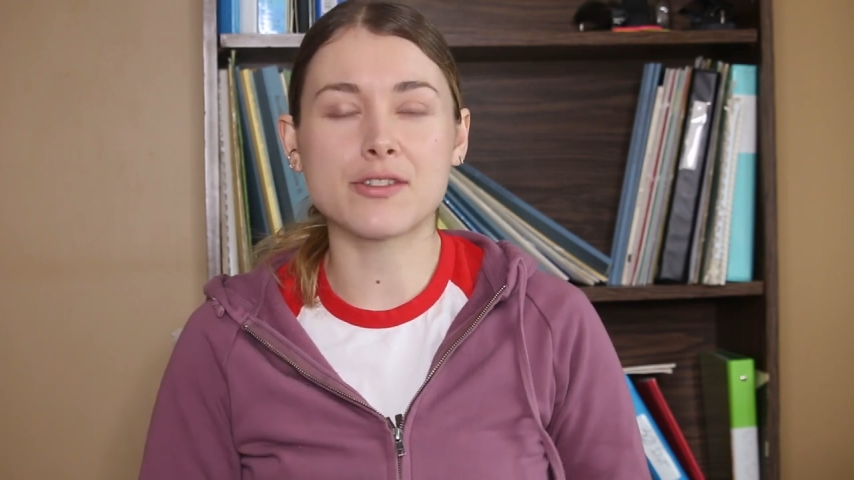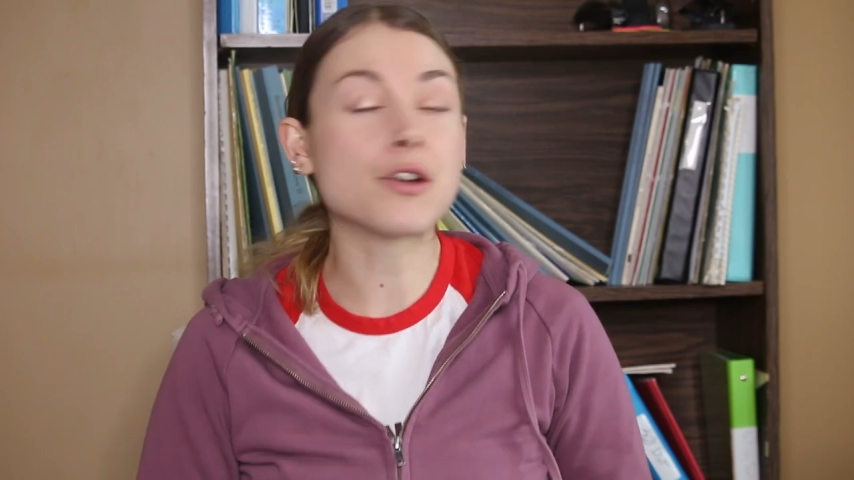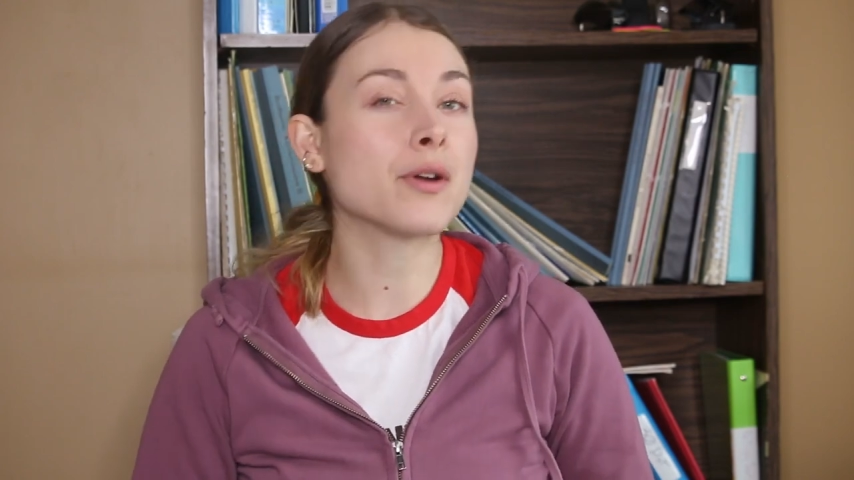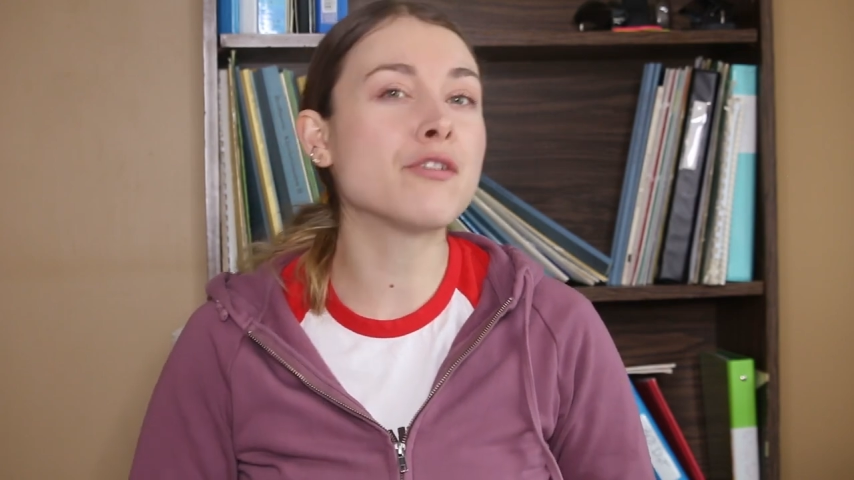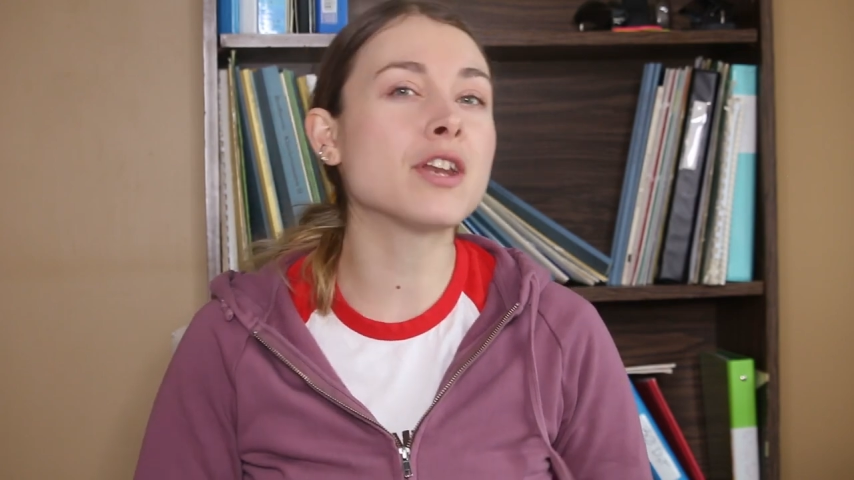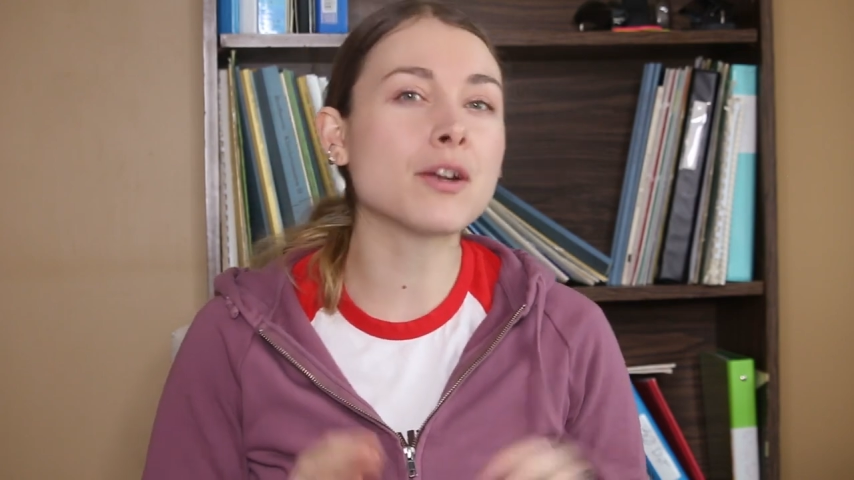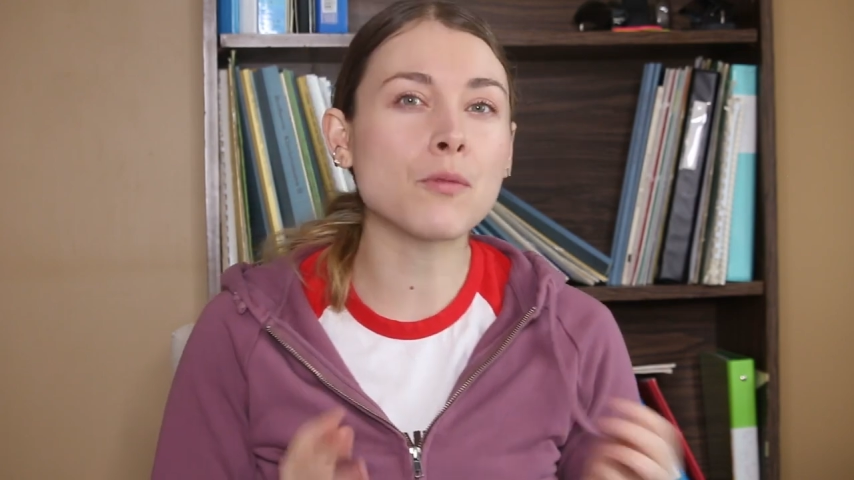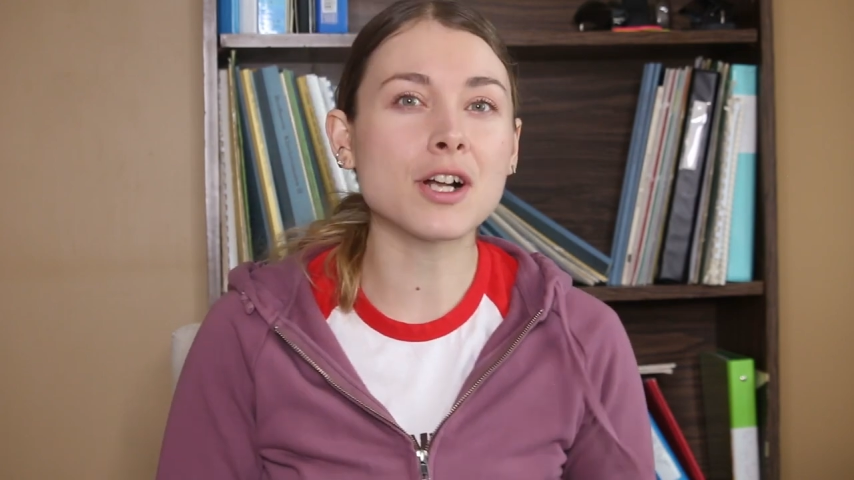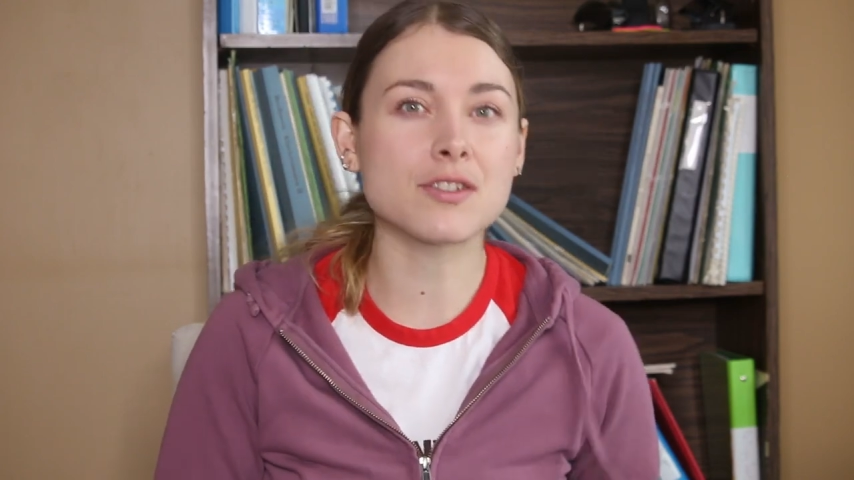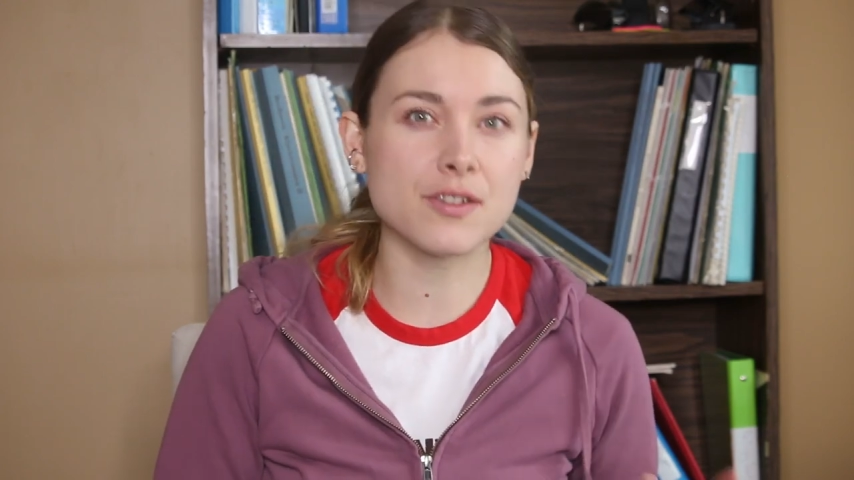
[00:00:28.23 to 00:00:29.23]
So if you
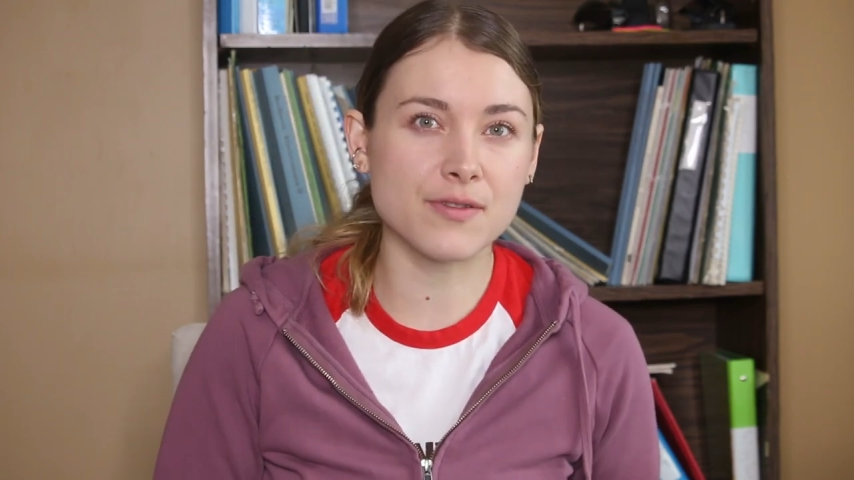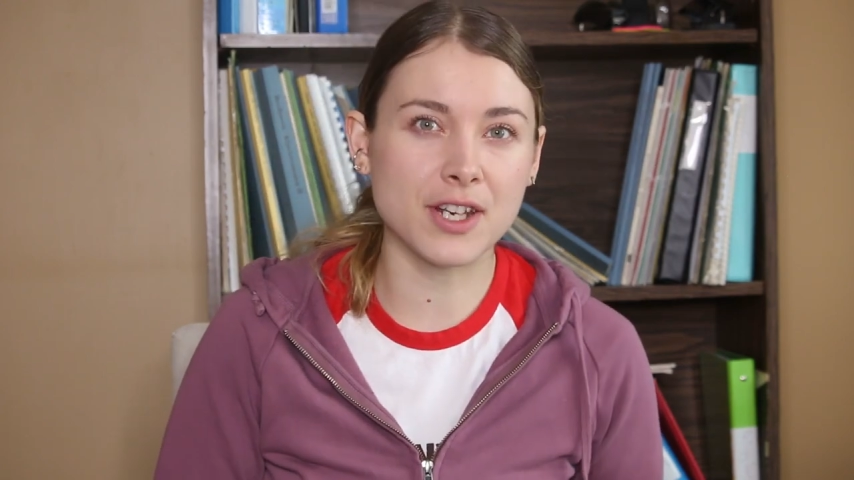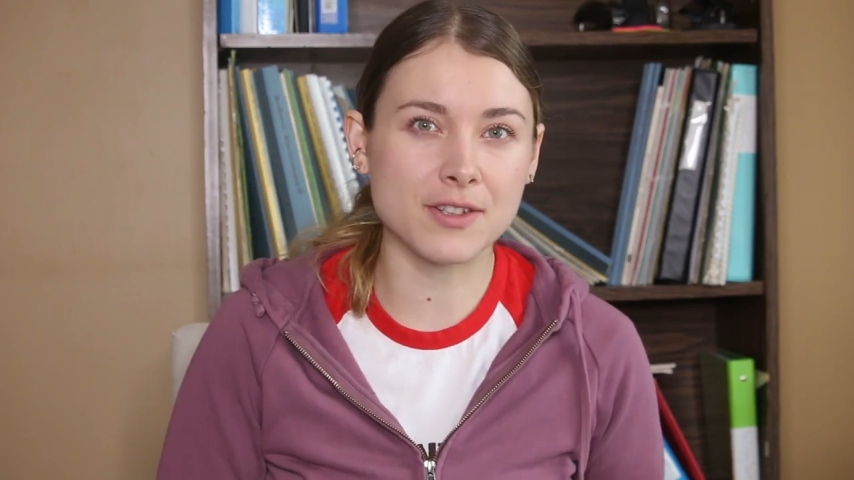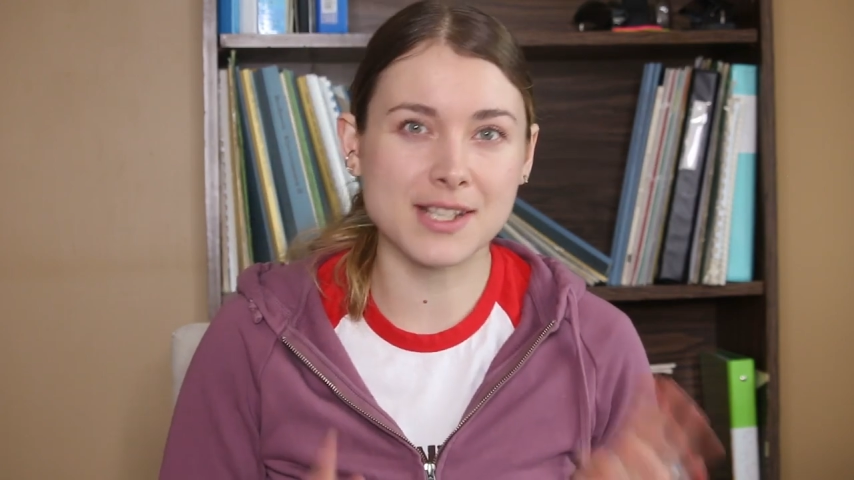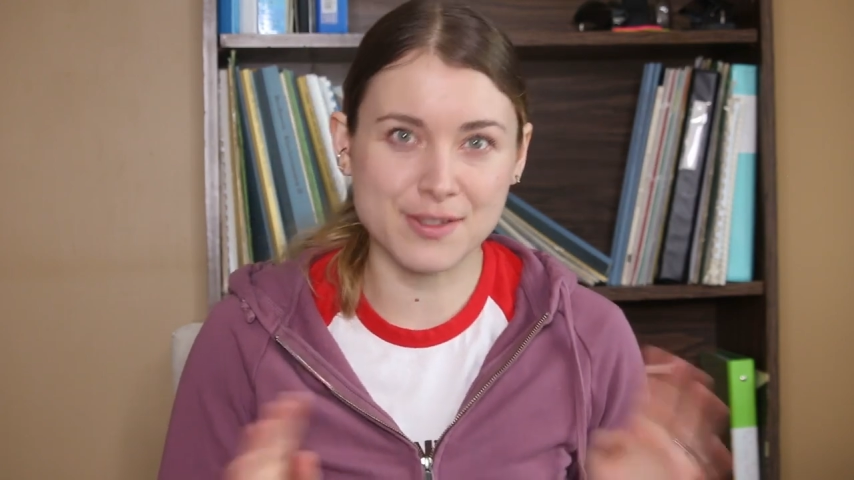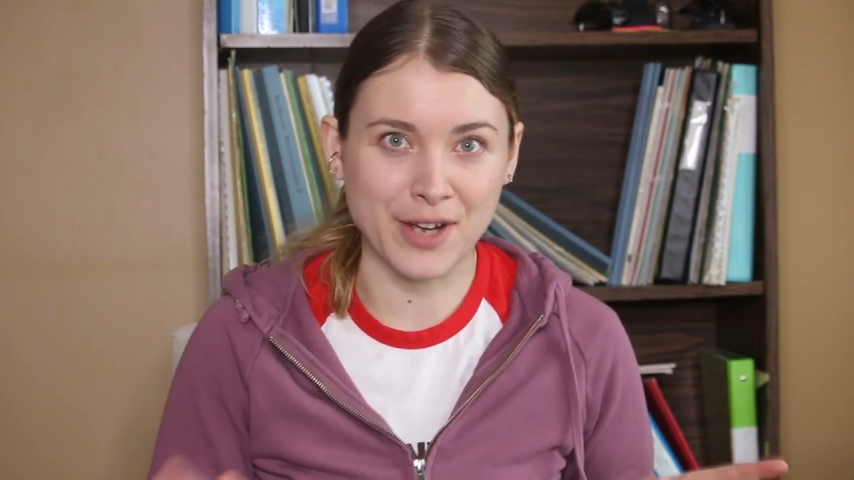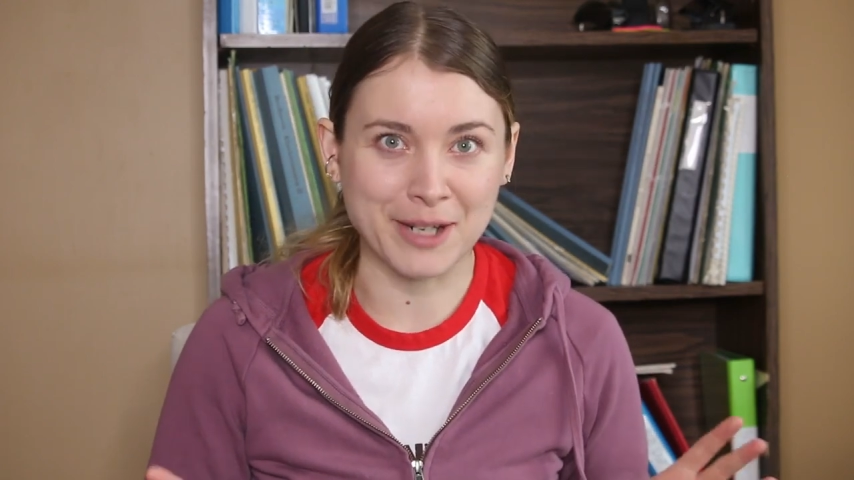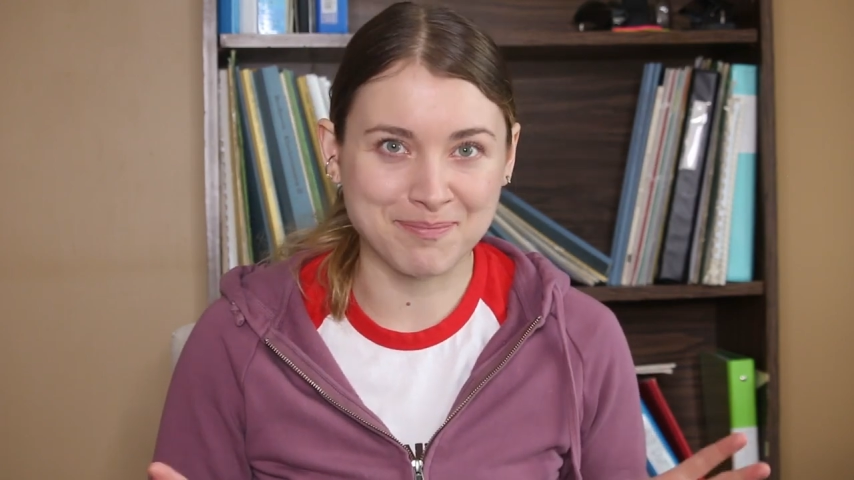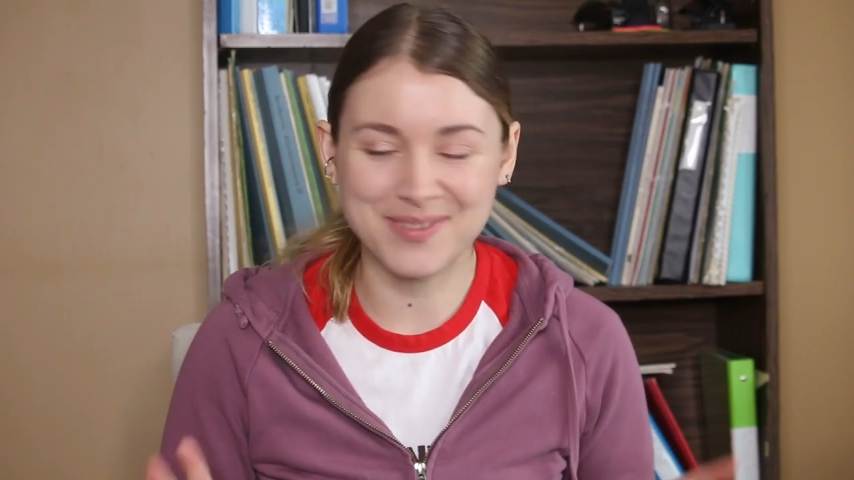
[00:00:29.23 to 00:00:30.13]
didn't watch those videos, that's fine.